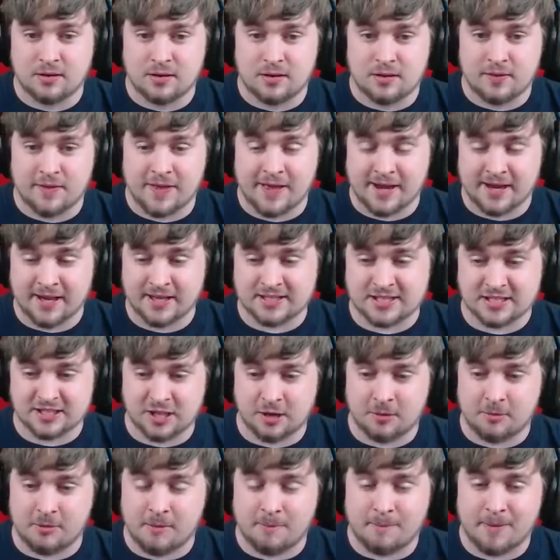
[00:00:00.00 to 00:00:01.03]
that is a
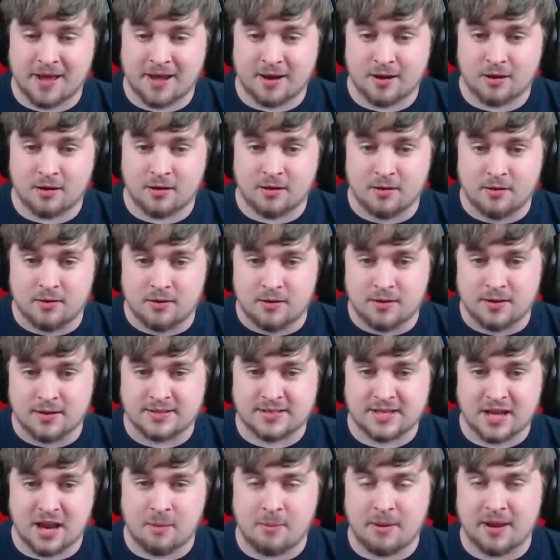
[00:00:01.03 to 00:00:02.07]
little bit better.
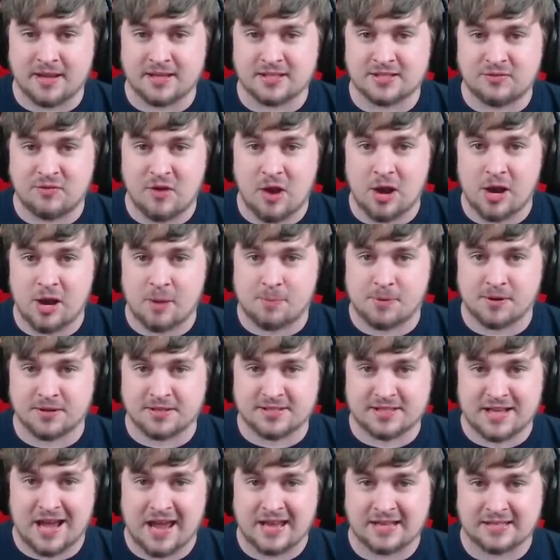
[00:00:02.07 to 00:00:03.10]
Timing is very
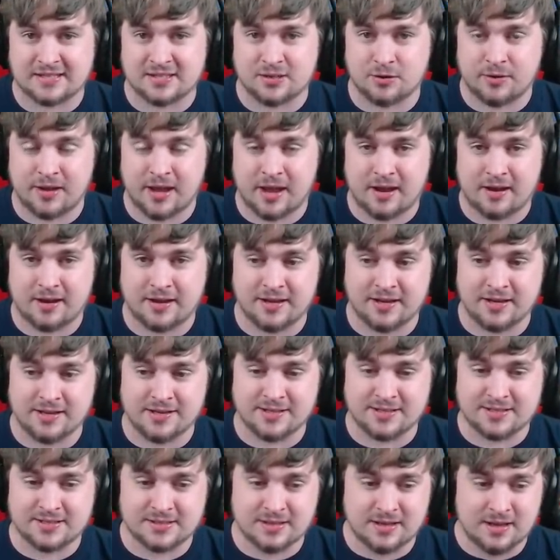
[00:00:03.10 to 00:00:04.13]
precise, okay? It
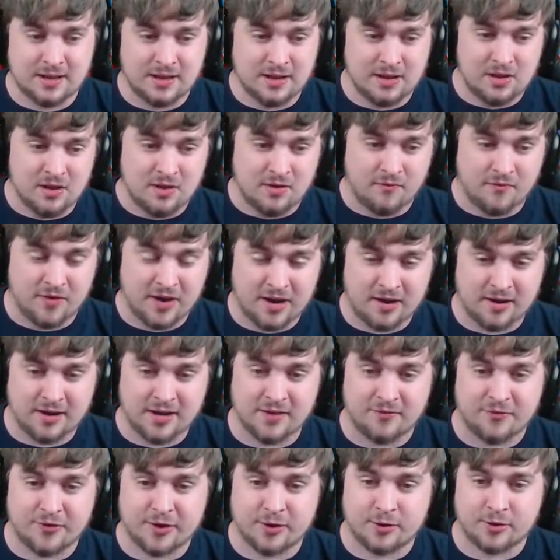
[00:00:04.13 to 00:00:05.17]
is very
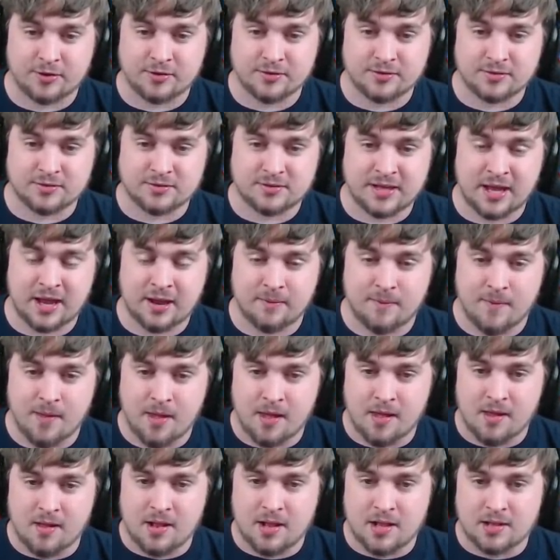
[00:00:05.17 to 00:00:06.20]
difficult, okay?
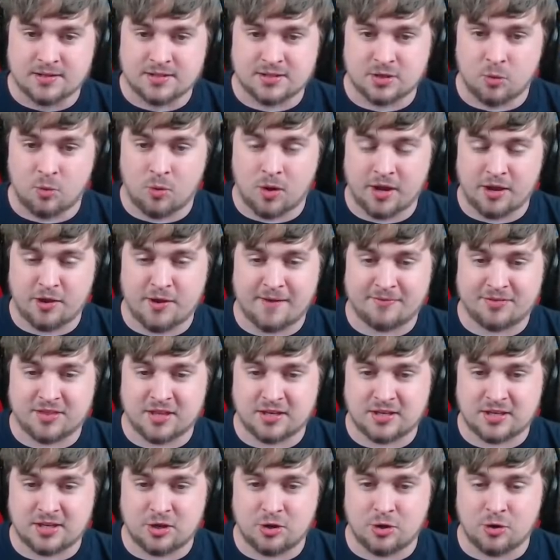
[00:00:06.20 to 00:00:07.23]
So what you have to
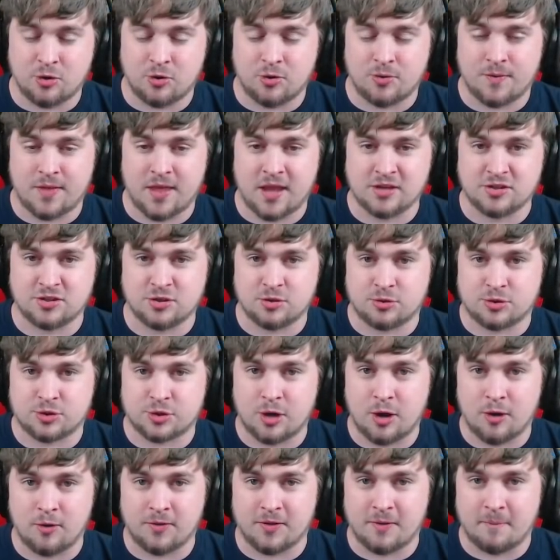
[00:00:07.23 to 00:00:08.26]
do is you
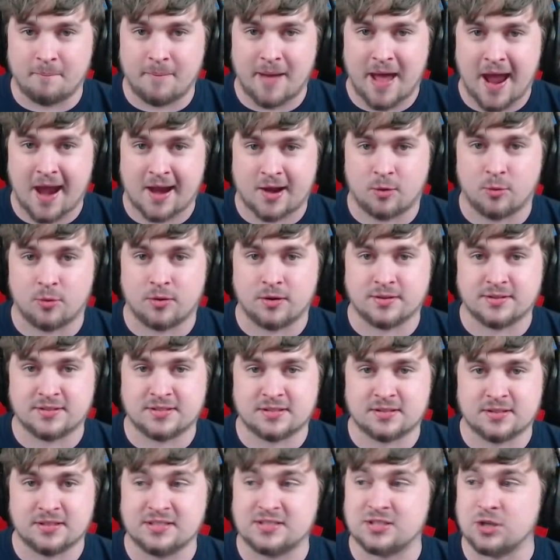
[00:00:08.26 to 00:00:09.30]
throw them
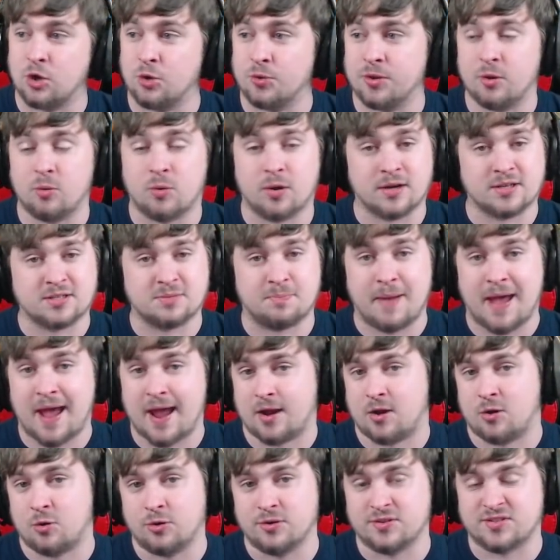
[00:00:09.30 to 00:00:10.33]
backwards. This only works
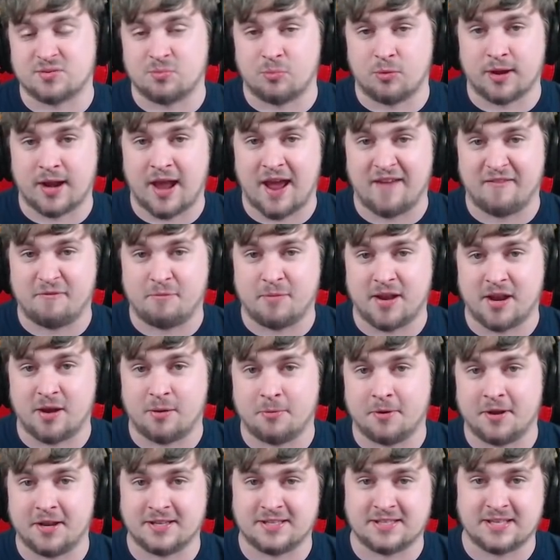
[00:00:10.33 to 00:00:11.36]
backwards from what I've been
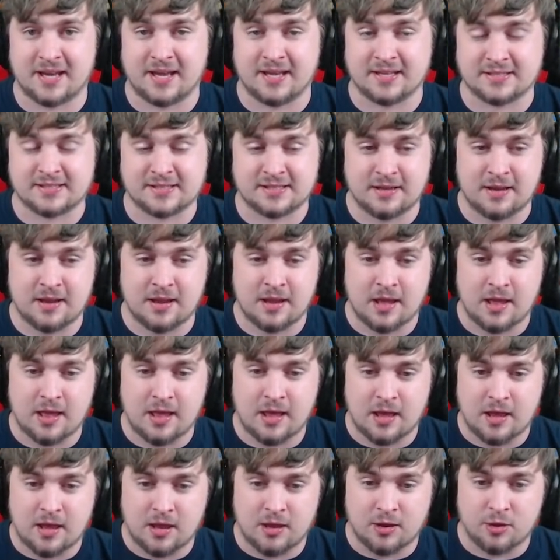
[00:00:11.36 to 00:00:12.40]
able to test.
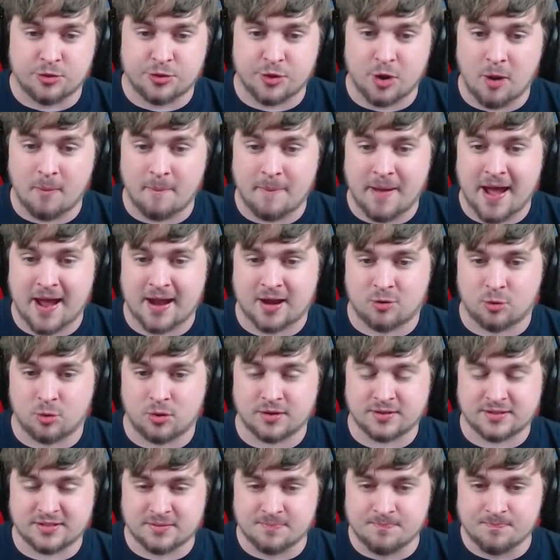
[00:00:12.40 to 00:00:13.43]
You throw them
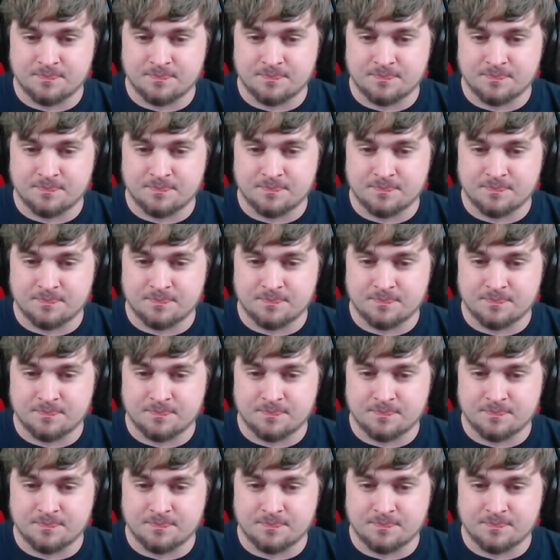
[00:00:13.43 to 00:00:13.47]
backwards,